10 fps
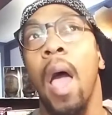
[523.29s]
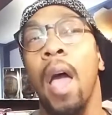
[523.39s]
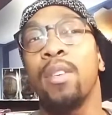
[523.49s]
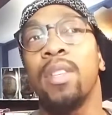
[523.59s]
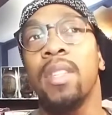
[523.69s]

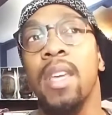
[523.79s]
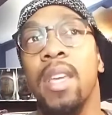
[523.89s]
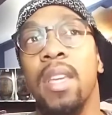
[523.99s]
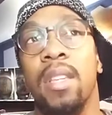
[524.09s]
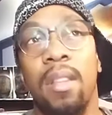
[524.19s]
how you
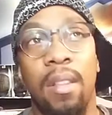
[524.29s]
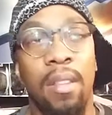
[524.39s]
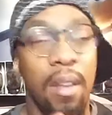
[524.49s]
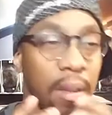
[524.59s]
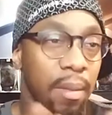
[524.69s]
say,
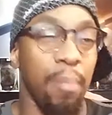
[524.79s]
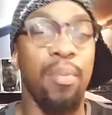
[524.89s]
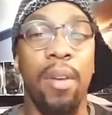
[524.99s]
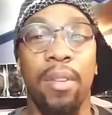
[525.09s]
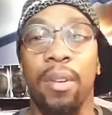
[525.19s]
the
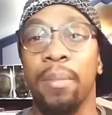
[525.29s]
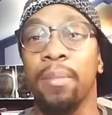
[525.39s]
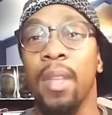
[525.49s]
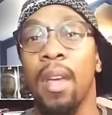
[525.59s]
brother.